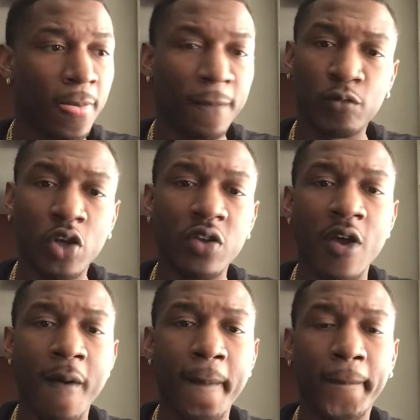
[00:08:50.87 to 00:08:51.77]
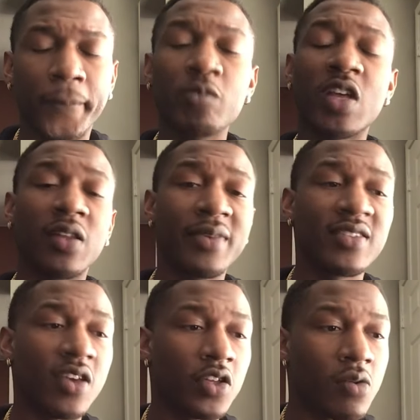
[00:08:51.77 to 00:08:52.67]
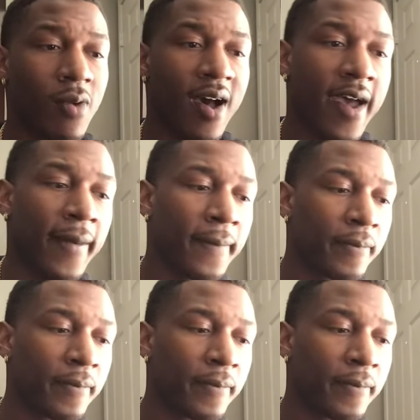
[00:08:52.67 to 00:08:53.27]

No, you don't. And let me tell you why.